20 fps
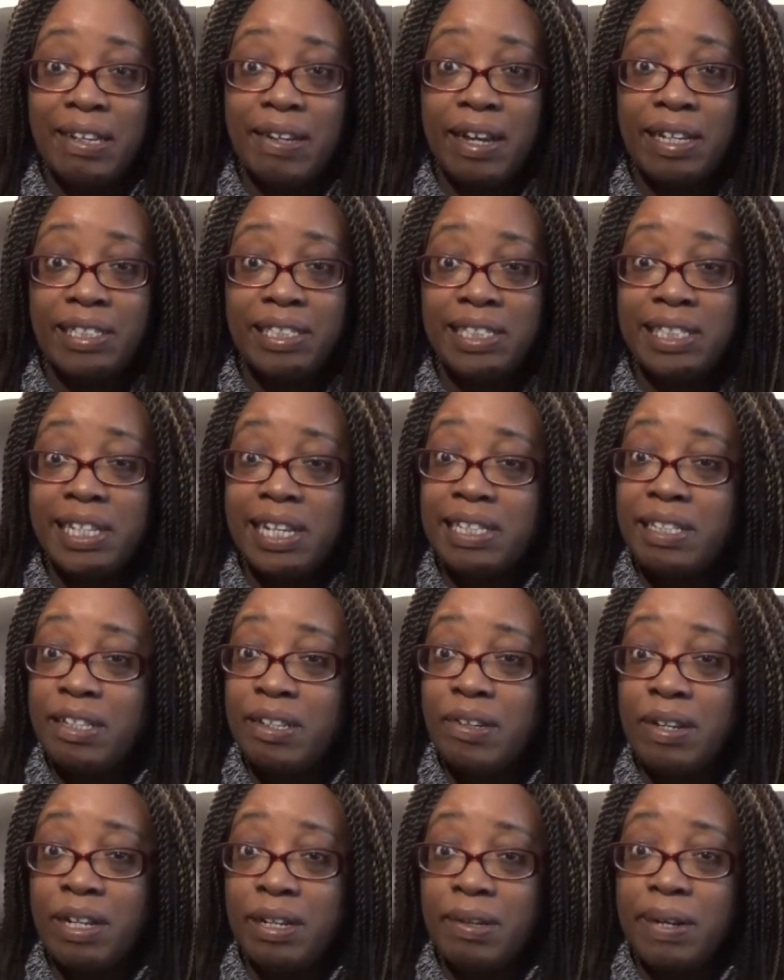As I said, if you've
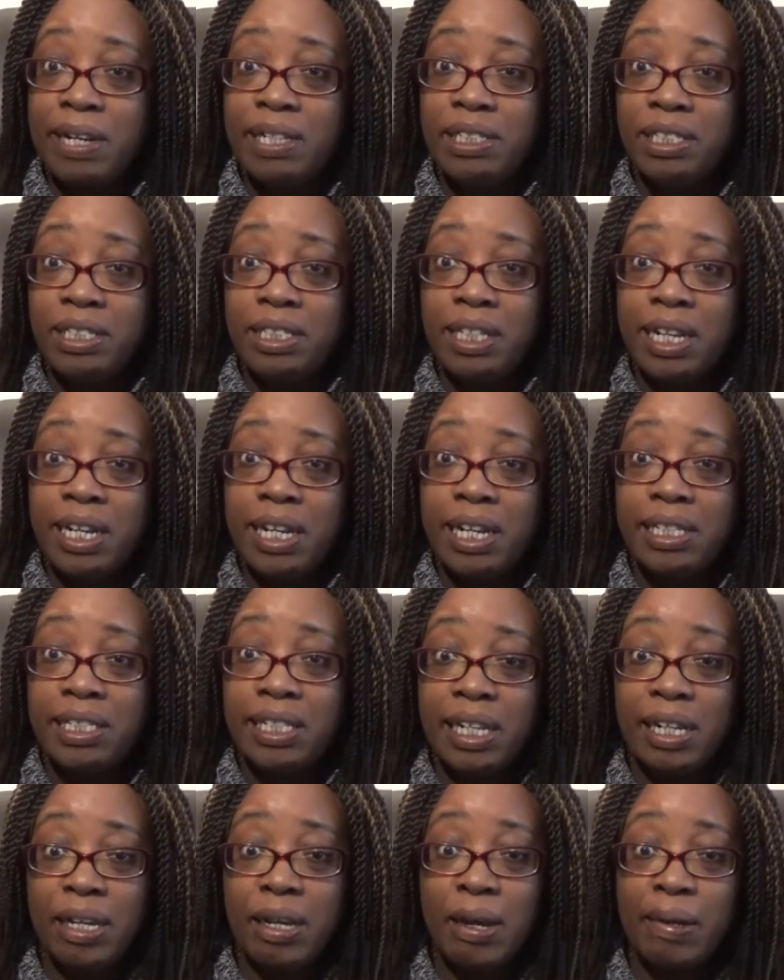got any questions,
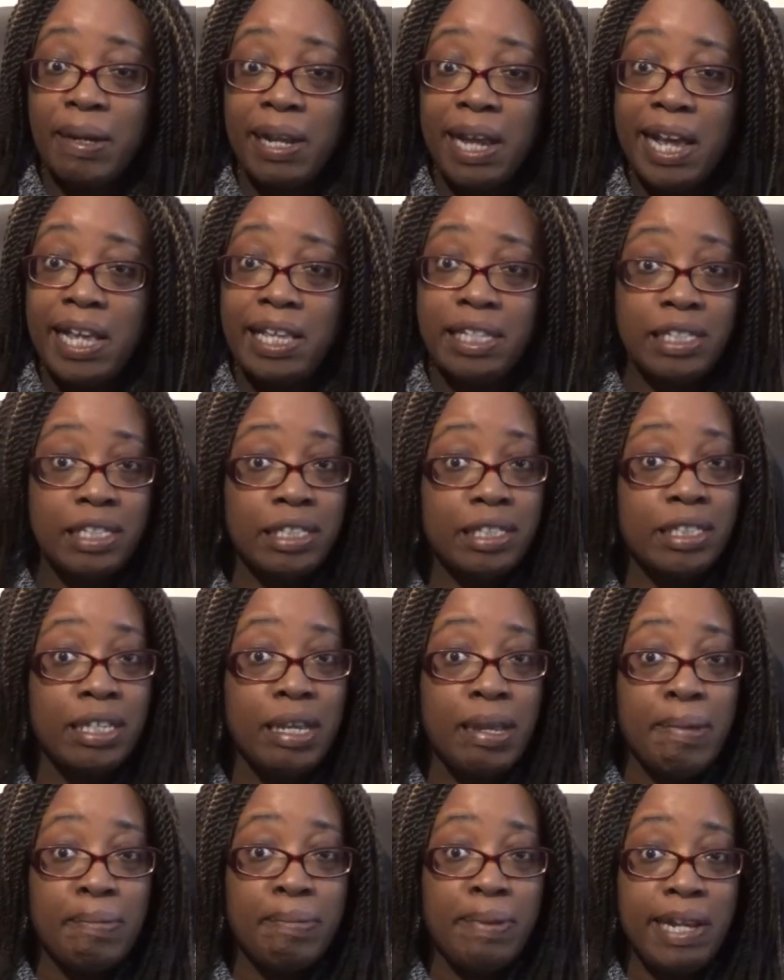comments,
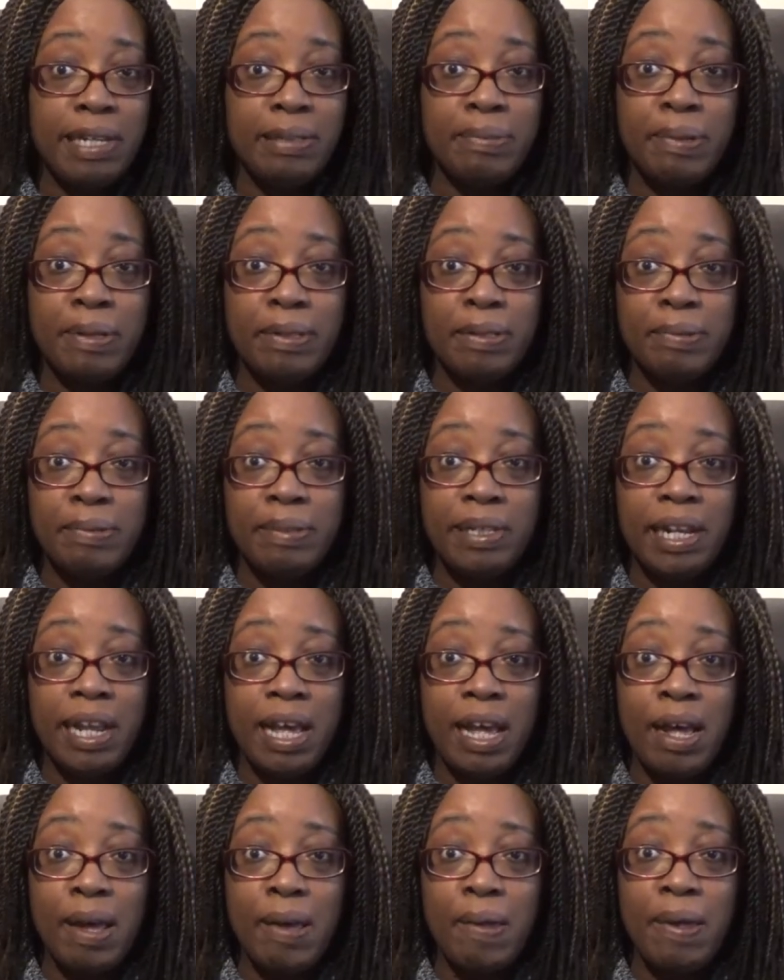please put them
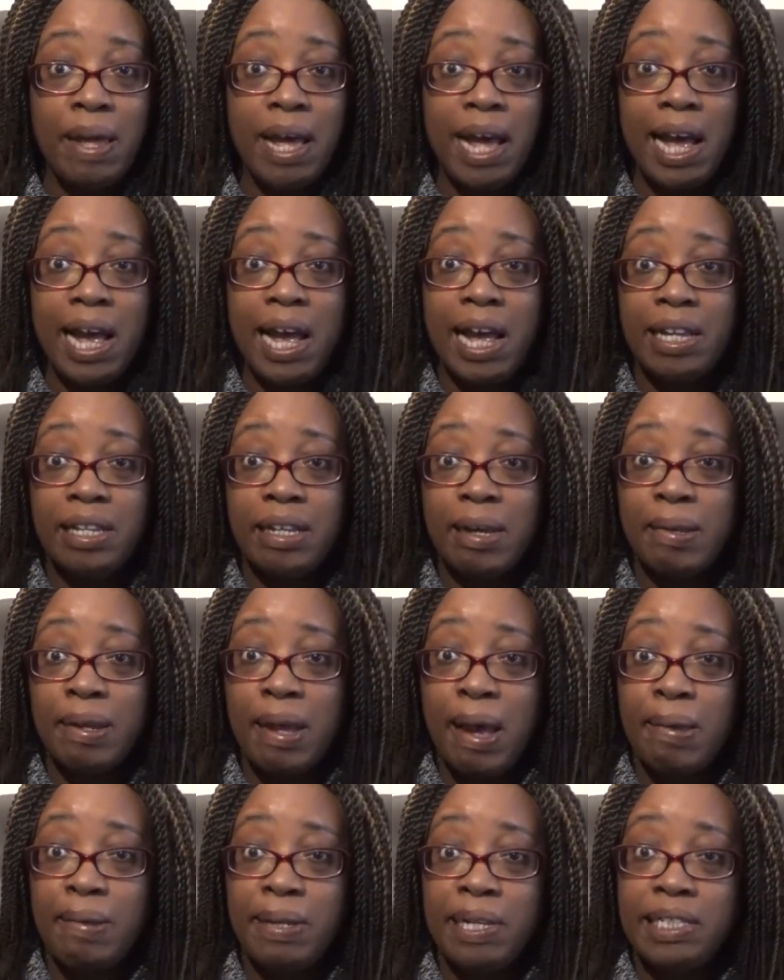below, and I'm
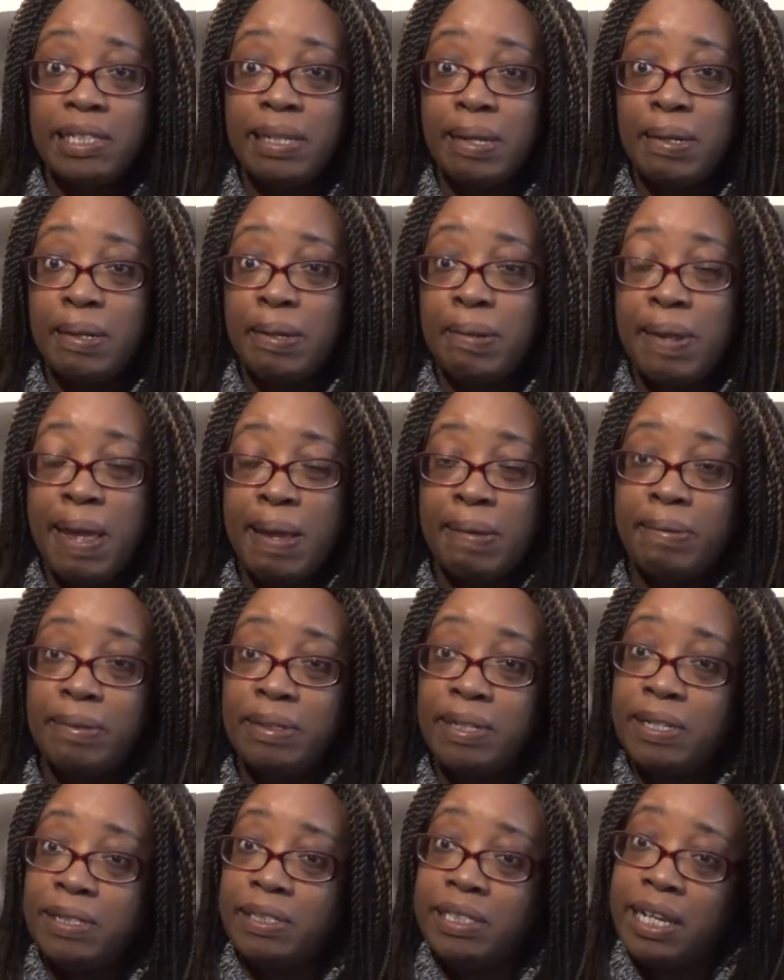hoping some of the people
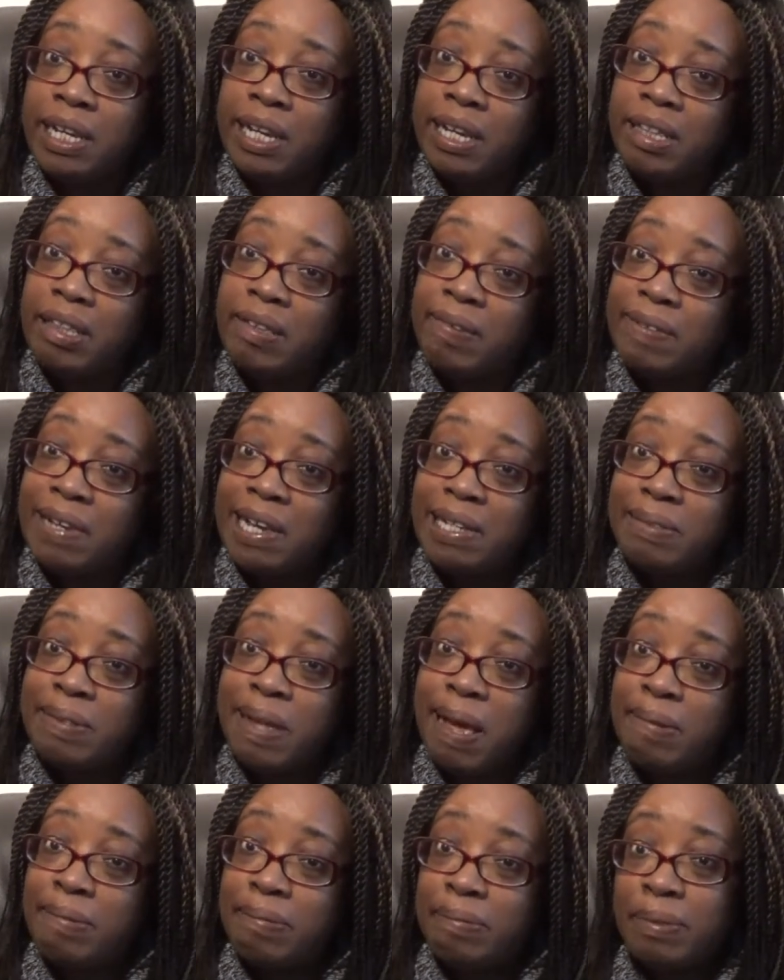who did the first
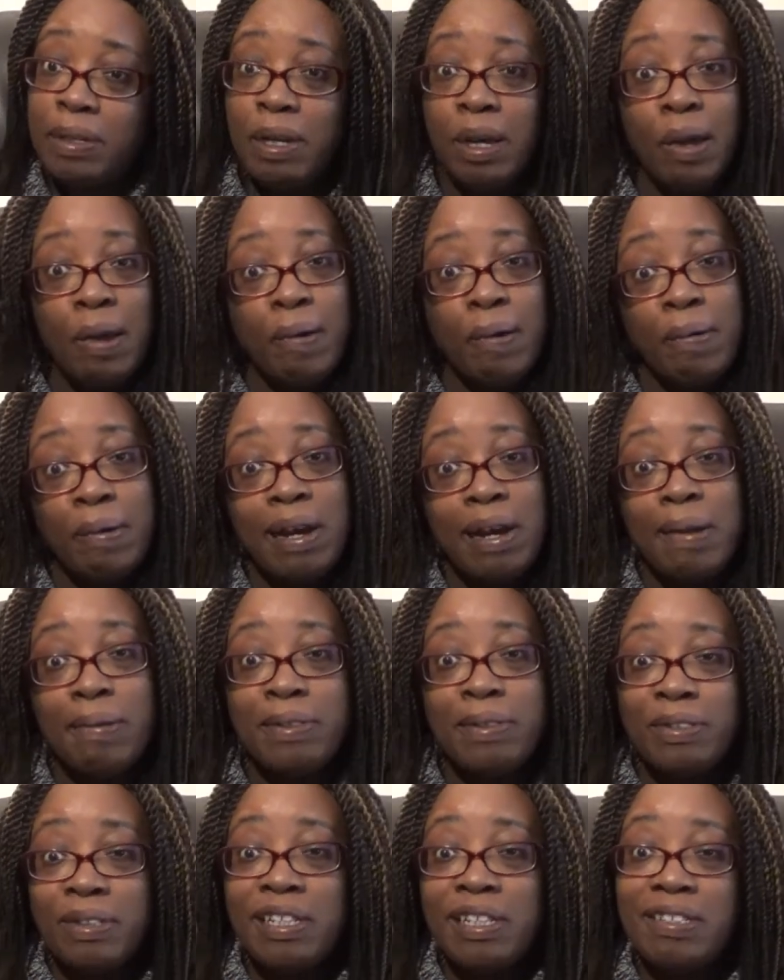BAMP will come
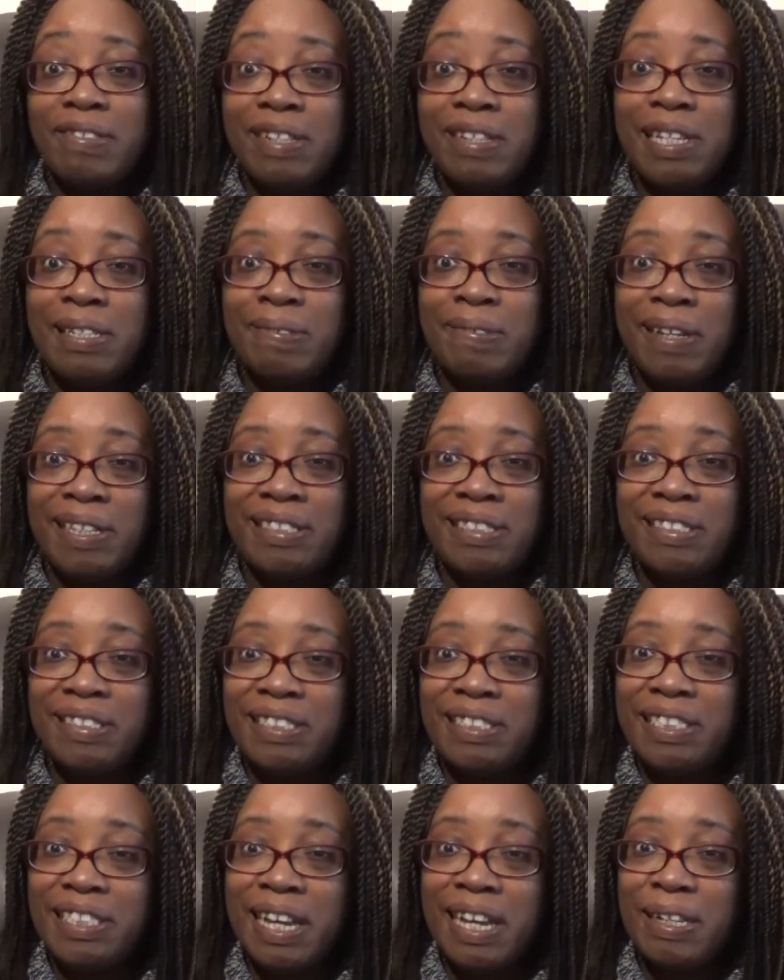and join us for this one.
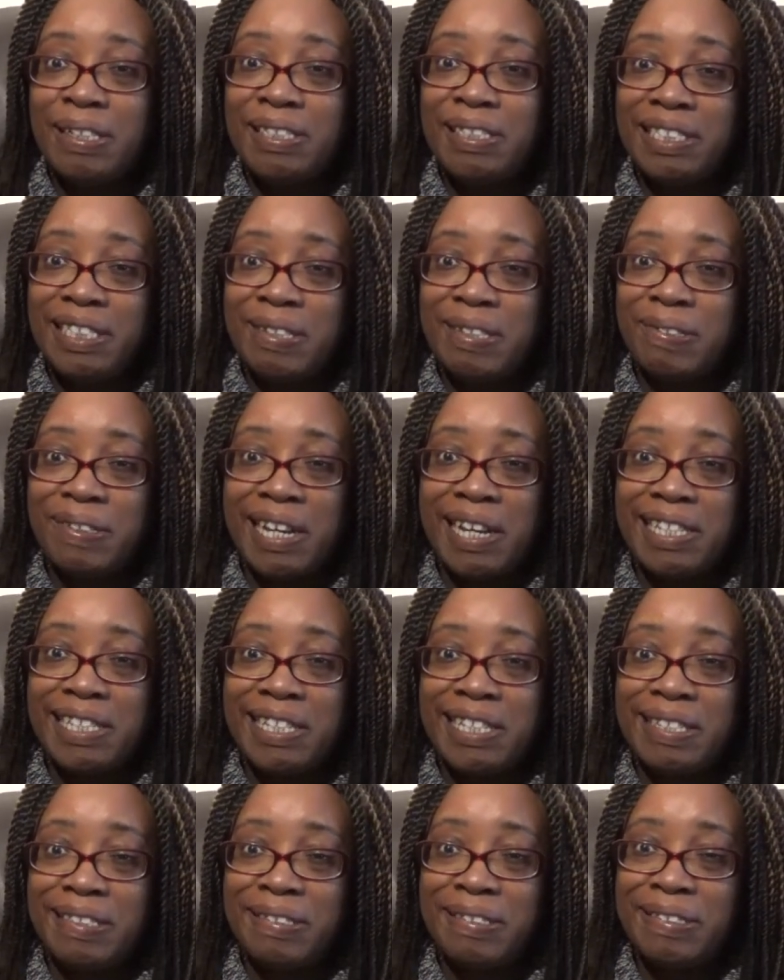So see you all again
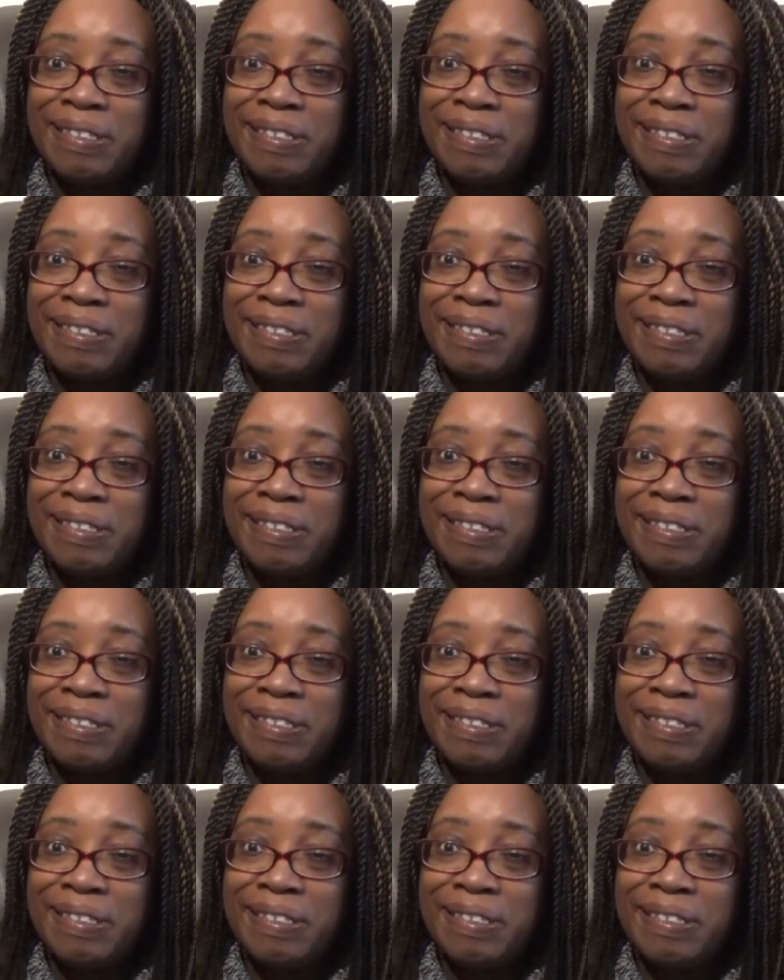soon.